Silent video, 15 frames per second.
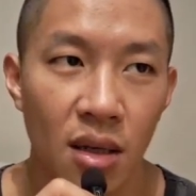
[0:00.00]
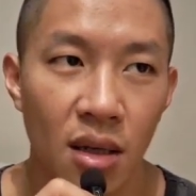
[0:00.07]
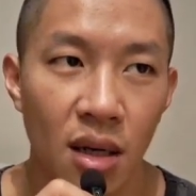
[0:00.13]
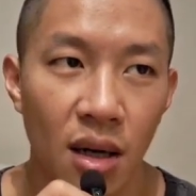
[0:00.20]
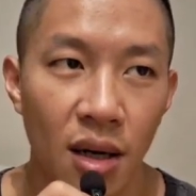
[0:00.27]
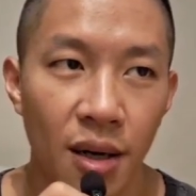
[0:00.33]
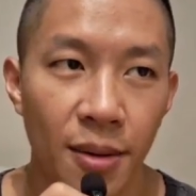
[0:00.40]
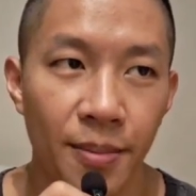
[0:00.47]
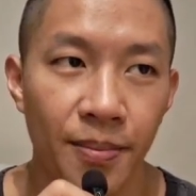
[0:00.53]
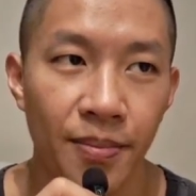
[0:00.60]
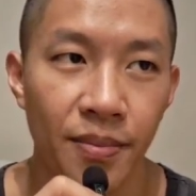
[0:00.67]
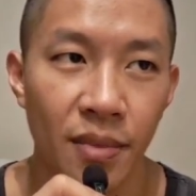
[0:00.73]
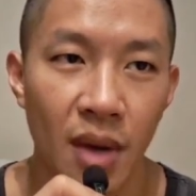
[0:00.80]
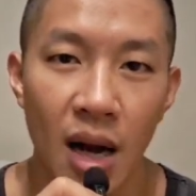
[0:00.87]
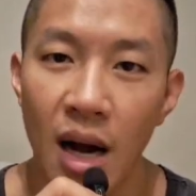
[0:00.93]

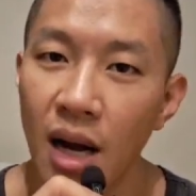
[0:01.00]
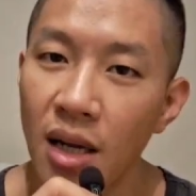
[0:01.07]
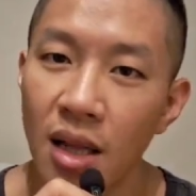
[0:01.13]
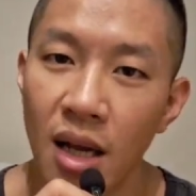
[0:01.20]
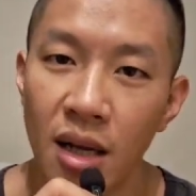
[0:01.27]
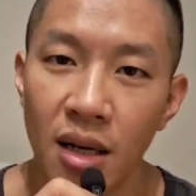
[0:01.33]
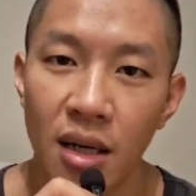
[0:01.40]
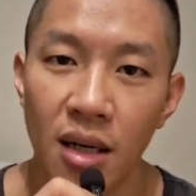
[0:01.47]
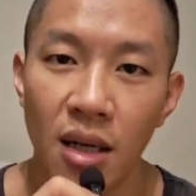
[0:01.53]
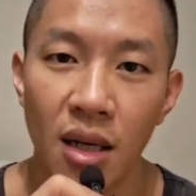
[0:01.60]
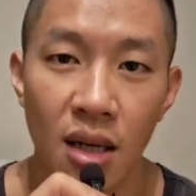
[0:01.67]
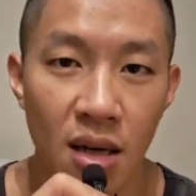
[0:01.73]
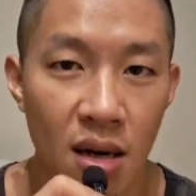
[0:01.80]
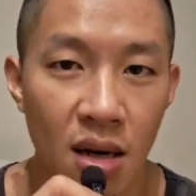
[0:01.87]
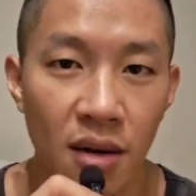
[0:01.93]
highlighted
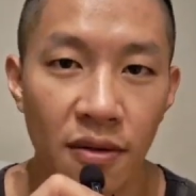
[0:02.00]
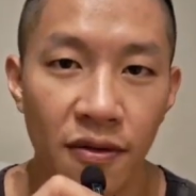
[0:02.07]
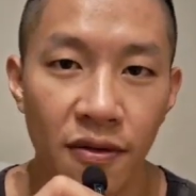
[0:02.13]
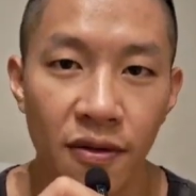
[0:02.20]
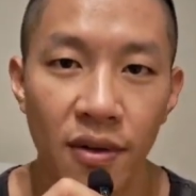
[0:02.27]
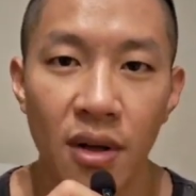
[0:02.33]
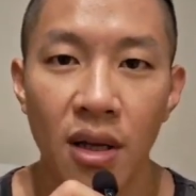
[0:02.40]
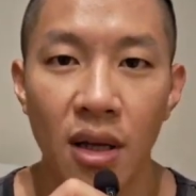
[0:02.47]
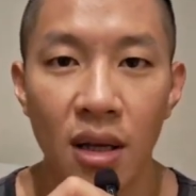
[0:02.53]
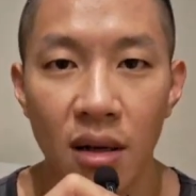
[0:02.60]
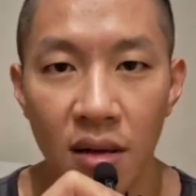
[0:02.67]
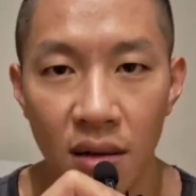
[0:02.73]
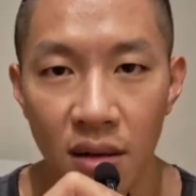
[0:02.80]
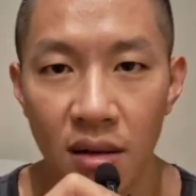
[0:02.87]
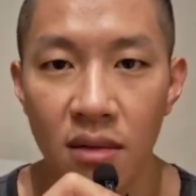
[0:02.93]
enough
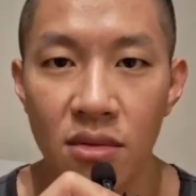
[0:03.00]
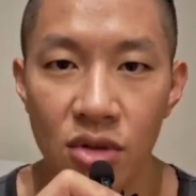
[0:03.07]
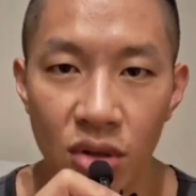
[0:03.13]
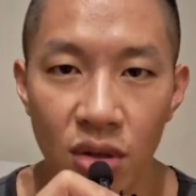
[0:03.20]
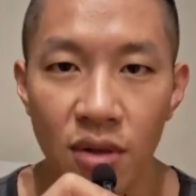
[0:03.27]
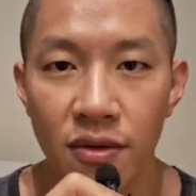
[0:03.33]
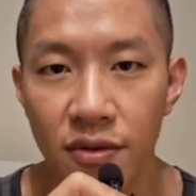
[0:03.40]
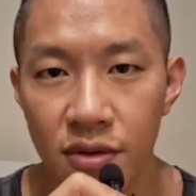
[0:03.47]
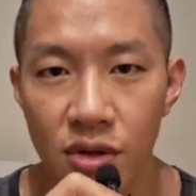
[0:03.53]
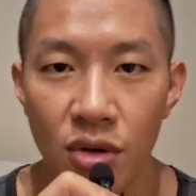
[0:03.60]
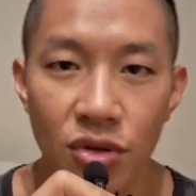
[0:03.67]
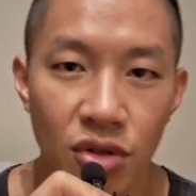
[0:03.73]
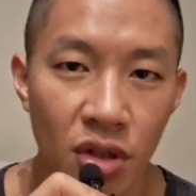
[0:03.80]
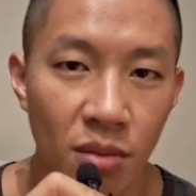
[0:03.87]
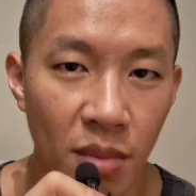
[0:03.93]
in sort of
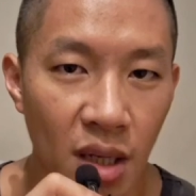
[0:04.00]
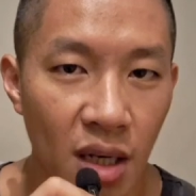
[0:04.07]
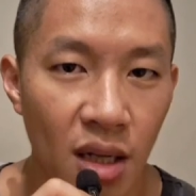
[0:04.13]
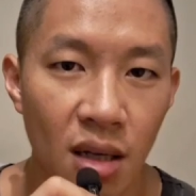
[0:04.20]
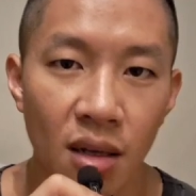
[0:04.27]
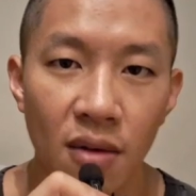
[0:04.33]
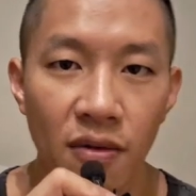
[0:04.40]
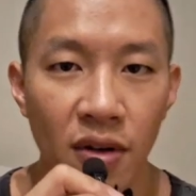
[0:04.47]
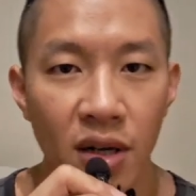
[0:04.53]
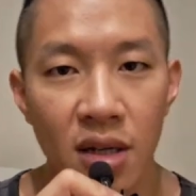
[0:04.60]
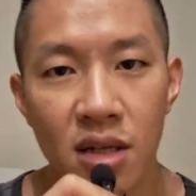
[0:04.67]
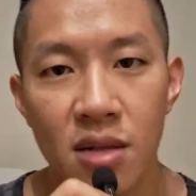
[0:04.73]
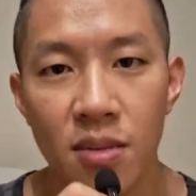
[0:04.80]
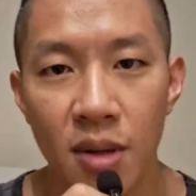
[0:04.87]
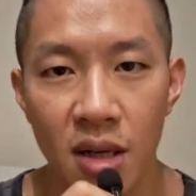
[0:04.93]
social media and
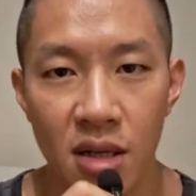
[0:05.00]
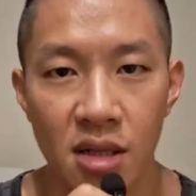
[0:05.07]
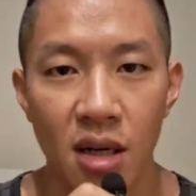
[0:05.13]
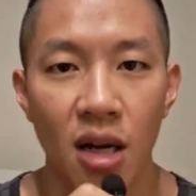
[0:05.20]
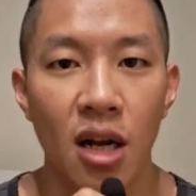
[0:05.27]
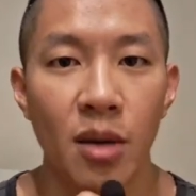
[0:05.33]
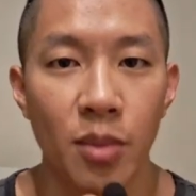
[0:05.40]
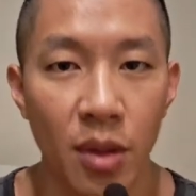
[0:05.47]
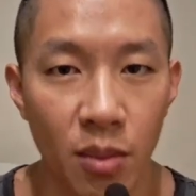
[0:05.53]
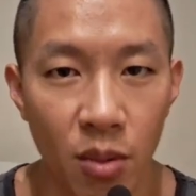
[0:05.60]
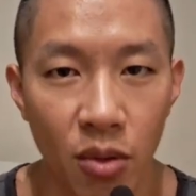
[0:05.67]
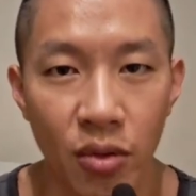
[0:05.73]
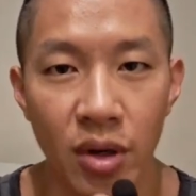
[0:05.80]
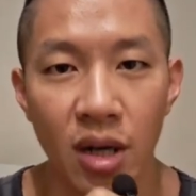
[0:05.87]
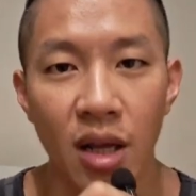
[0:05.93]
fitness, because a lot of
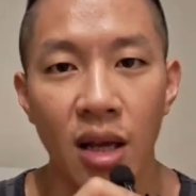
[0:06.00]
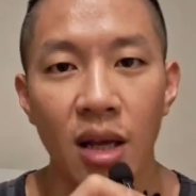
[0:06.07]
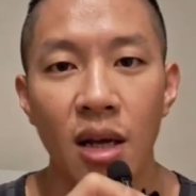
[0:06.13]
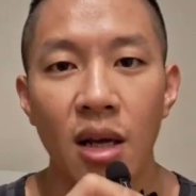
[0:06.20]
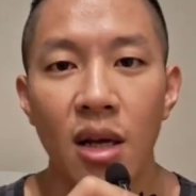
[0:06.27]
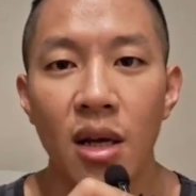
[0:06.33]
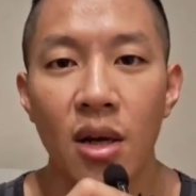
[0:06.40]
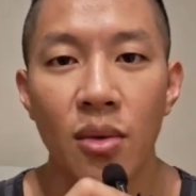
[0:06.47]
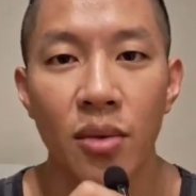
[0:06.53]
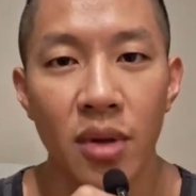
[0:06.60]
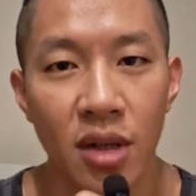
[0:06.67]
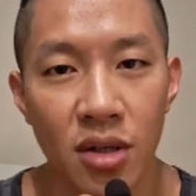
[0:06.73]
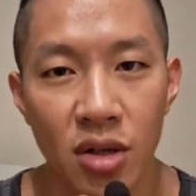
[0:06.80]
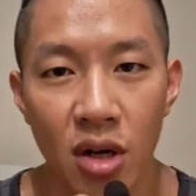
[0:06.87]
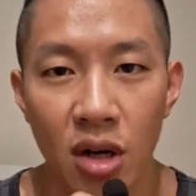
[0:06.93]
people, when they
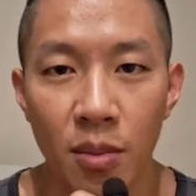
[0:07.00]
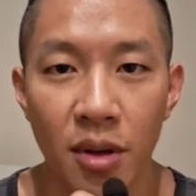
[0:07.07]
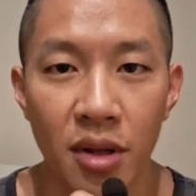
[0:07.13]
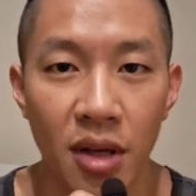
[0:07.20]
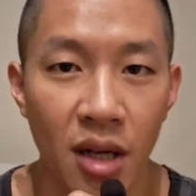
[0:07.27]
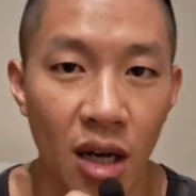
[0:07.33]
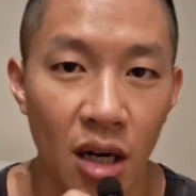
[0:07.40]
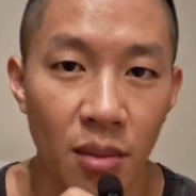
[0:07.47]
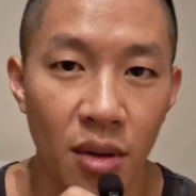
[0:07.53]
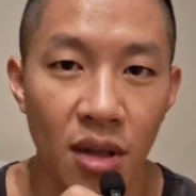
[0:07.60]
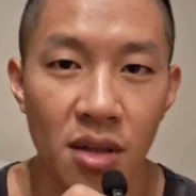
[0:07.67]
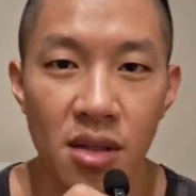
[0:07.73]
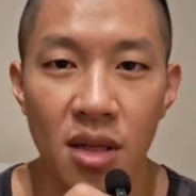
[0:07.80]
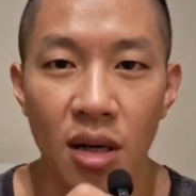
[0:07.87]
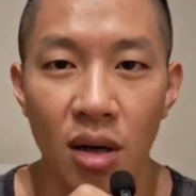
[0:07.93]
talk about the
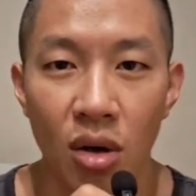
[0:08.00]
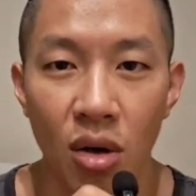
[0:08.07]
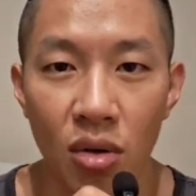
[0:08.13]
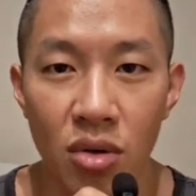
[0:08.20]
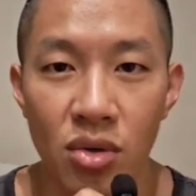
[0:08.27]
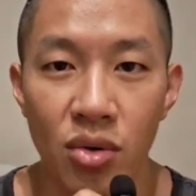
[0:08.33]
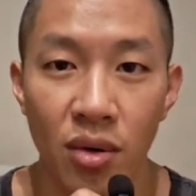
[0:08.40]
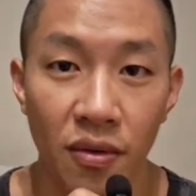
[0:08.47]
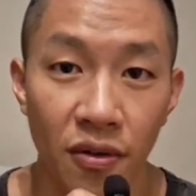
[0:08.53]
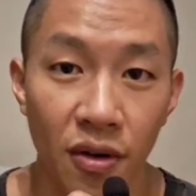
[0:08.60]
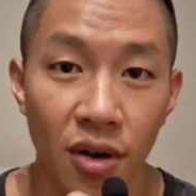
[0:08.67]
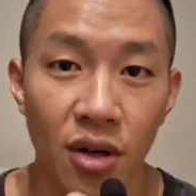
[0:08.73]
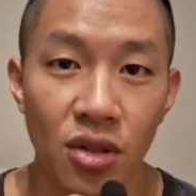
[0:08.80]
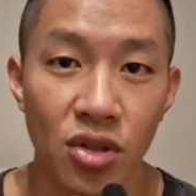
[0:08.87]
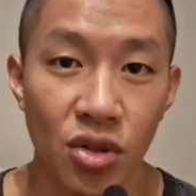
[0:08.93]
kettlebells, they always
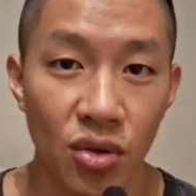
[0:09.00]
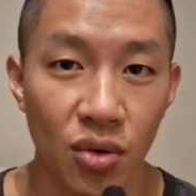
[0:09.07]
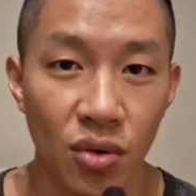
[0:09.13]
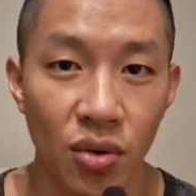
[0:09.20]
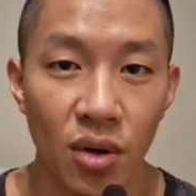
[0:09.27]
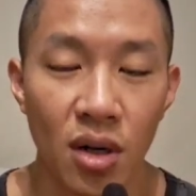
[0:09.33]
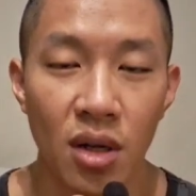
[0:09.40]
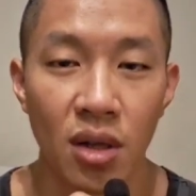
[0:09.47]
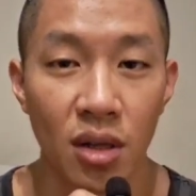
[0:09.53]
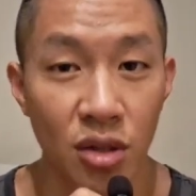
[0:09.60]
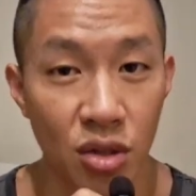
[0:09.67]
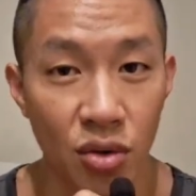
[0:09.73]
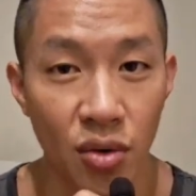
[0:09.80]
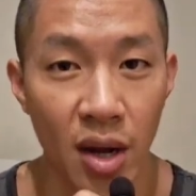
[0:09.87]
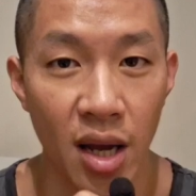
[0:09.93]
refer to the
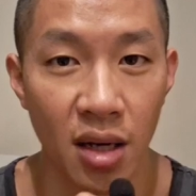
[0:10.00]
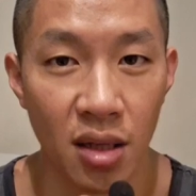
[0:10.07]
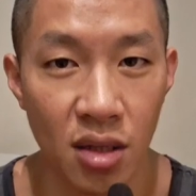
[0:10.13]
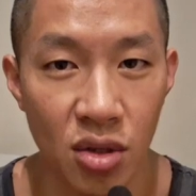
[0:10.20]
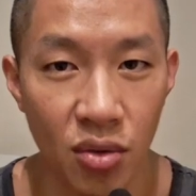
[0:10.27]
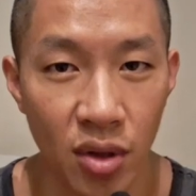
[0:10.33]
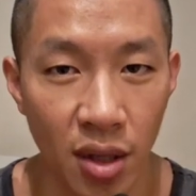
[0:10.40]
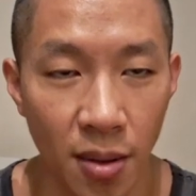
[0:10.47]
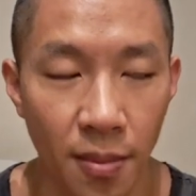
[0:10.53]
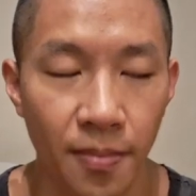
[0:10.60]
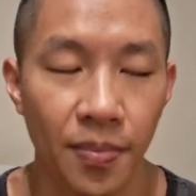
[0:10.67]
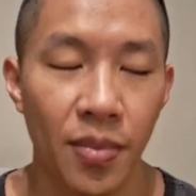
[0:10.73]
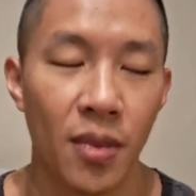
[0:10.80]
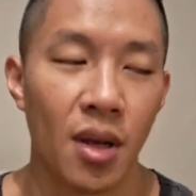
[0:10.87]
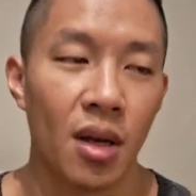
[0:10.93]
two-handed swing.
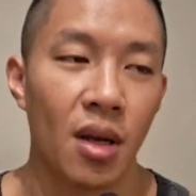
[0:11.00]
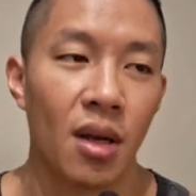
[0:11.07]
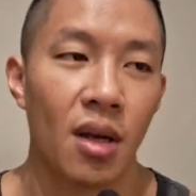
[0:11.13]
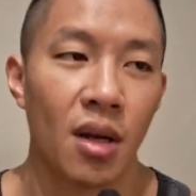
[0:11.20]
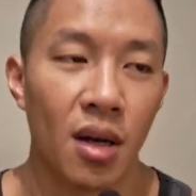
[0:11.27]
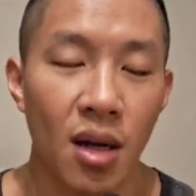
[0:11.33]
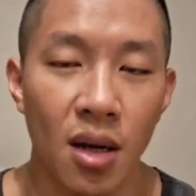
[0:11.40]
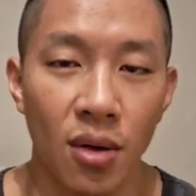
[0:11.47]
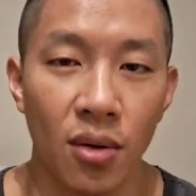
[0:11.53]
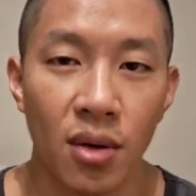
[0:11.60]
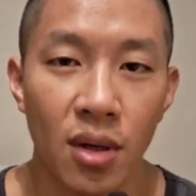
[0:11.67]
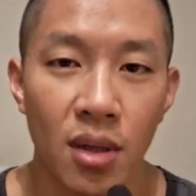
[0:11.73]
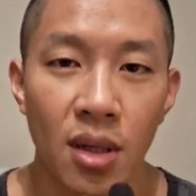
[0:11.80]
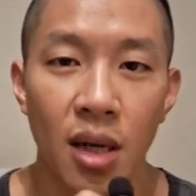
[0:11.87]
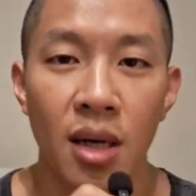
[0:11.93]
Now,
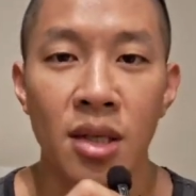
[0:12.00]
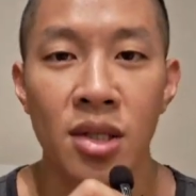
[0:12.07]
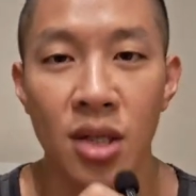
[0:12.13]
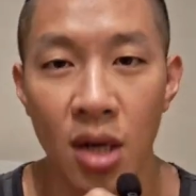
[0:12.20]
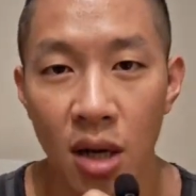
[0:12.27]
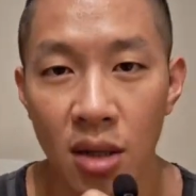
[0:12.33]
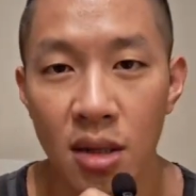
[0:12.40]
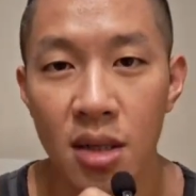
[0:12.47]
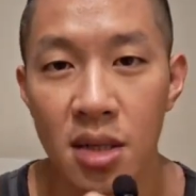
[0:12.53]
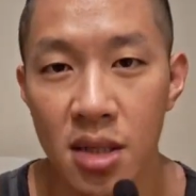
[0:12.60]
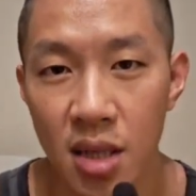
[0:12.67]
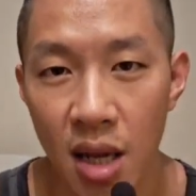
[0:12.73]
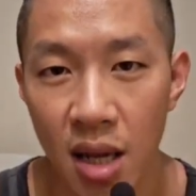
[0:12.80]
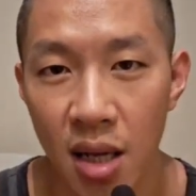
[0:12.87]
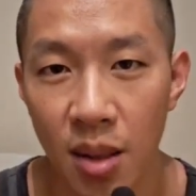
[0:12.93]
that is not the
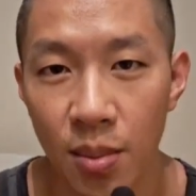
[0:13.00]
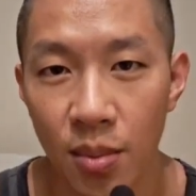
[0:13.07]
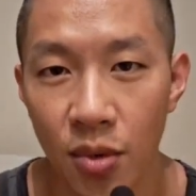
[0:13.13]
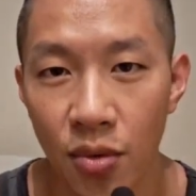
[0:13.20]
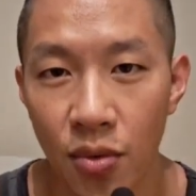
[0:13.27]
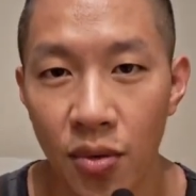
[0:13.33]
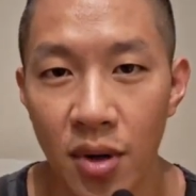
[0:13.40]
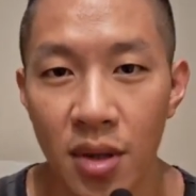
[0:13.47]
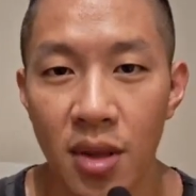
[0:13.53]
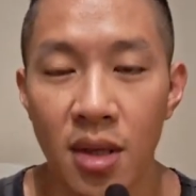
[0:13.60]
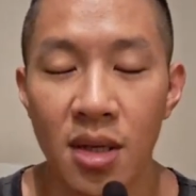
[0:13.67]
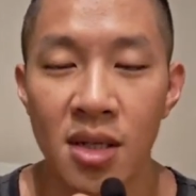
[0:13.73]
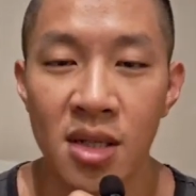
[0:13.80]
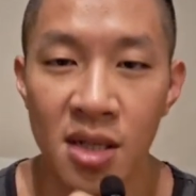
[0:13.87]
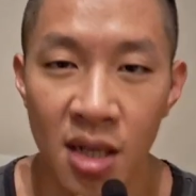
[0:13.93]
same with the